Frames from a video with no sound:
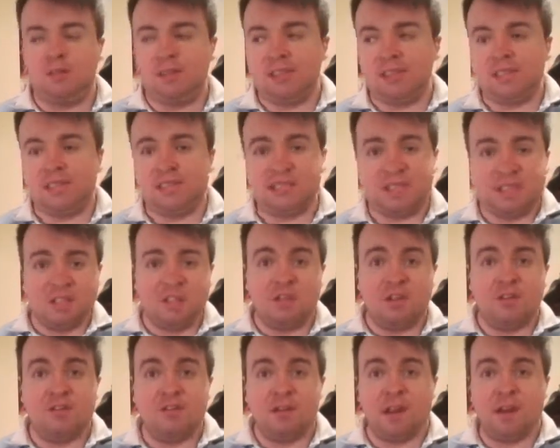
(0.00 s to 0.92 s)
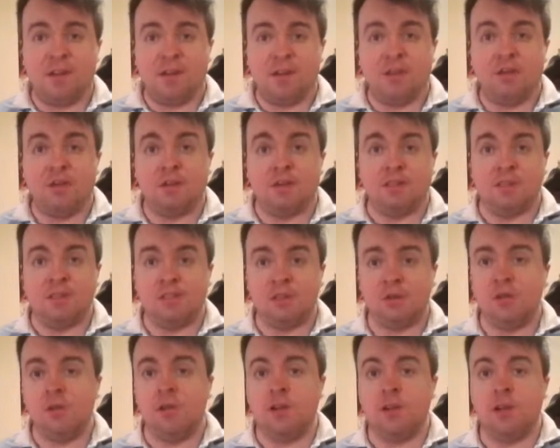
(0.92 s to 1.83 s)
It's still a very good
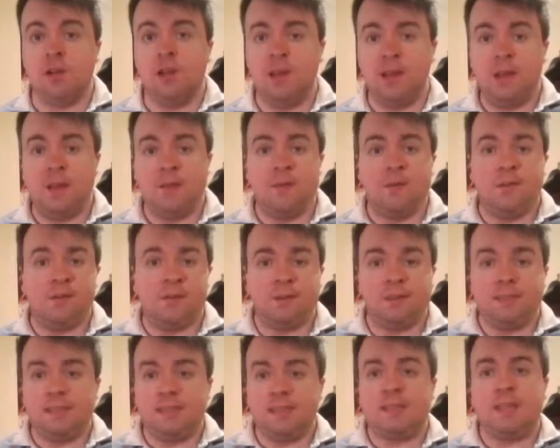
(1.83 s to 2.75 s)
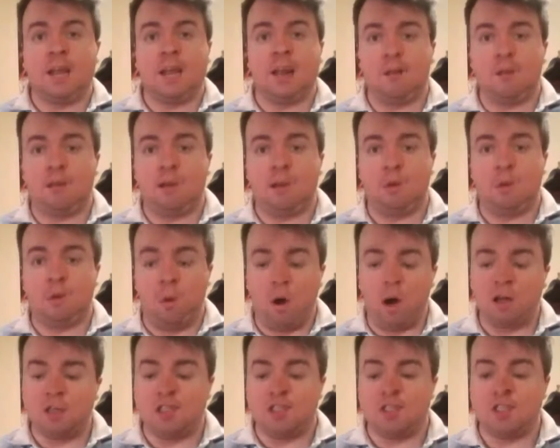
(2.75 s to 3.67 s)
story if you sit down and
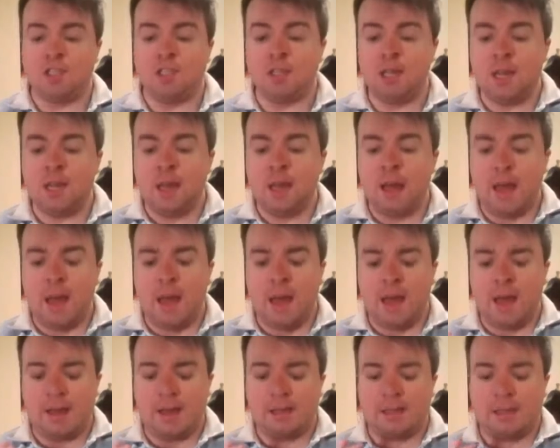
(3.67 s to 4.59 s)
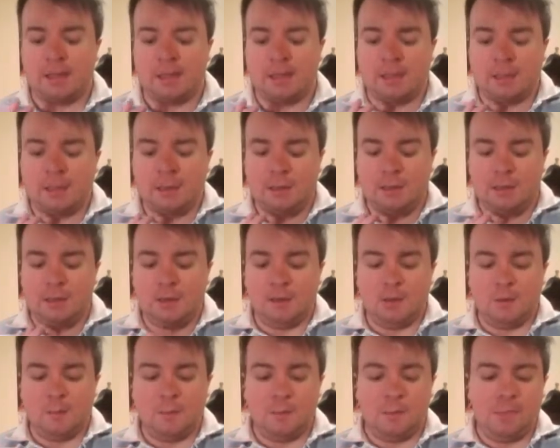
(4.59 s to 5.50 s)
watch it. And, you
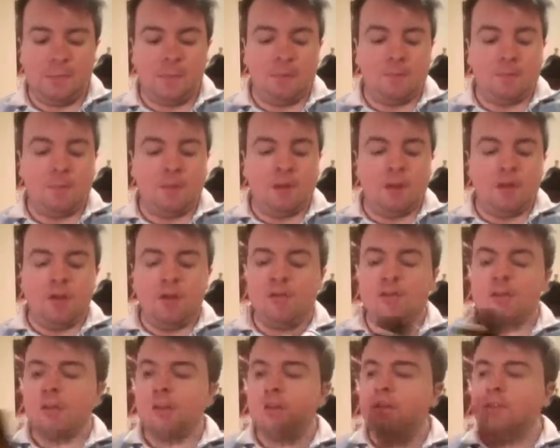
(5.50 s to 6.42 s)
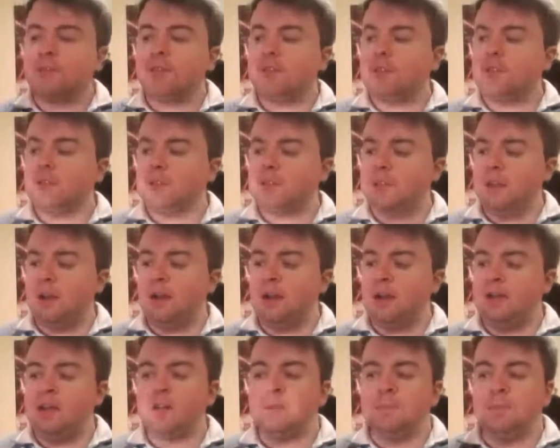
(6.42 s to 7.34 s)
know, my overall thoughts
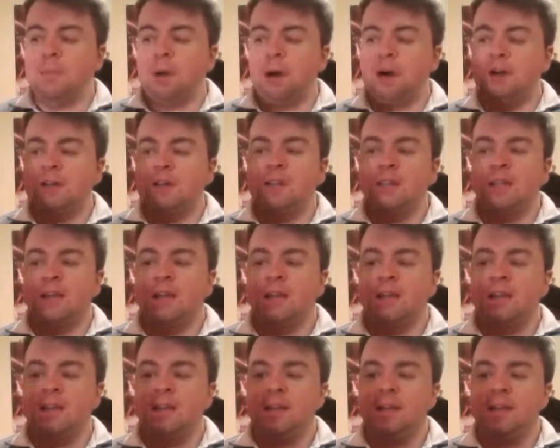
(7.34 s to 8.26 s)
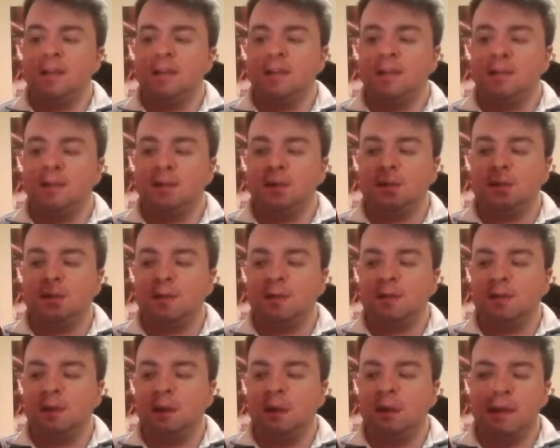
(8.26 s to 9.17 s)
on the box set is
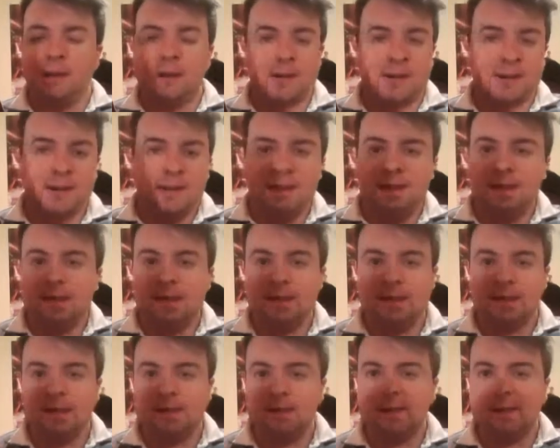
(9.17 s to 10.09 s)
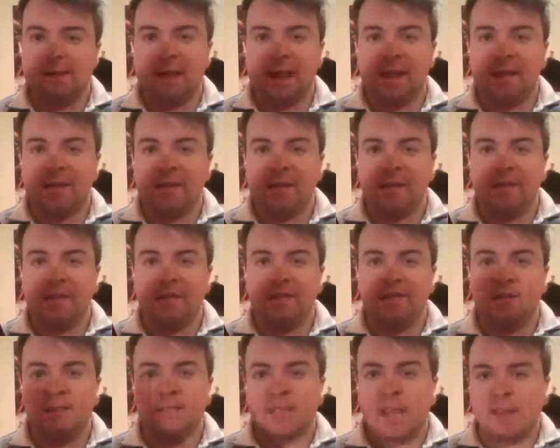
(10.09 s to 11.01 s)
at least a 7
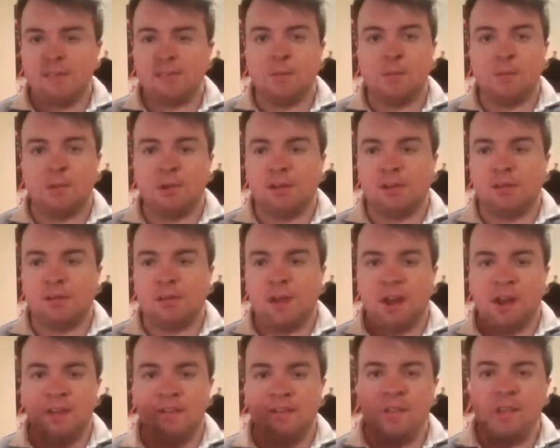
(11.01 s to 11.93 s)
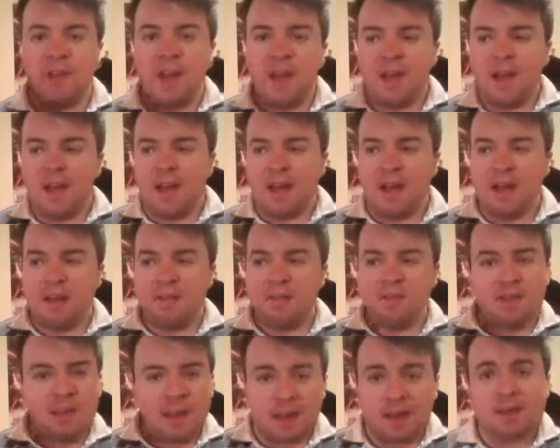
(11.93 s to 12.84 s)
to a 7.5,
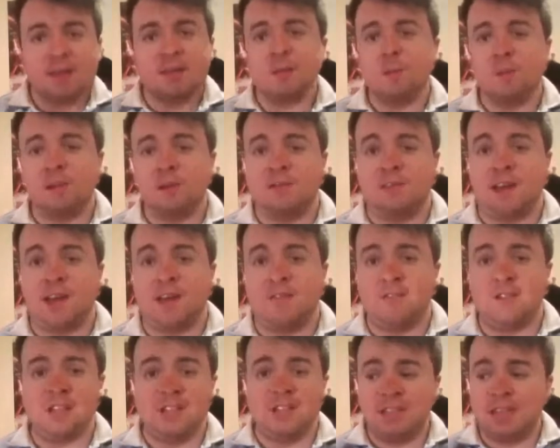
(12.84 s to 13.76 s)
and that is above average.